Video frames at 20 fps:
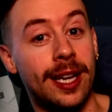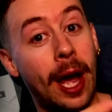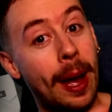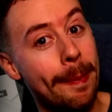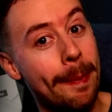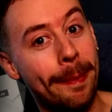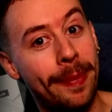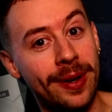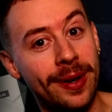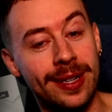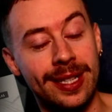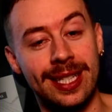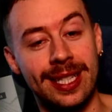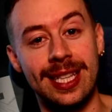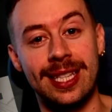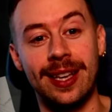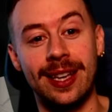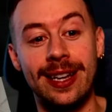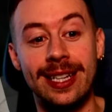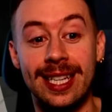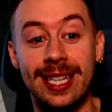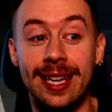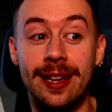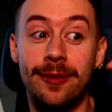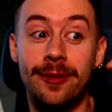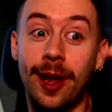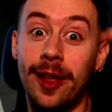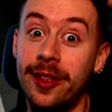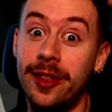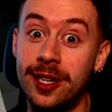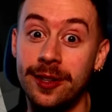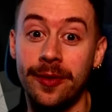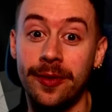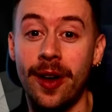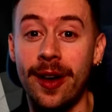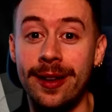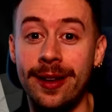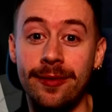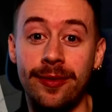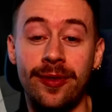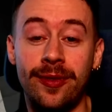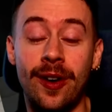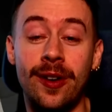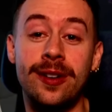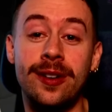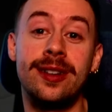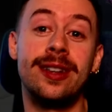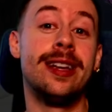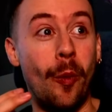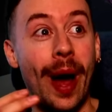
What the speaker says: compass, this idea of like the divine font,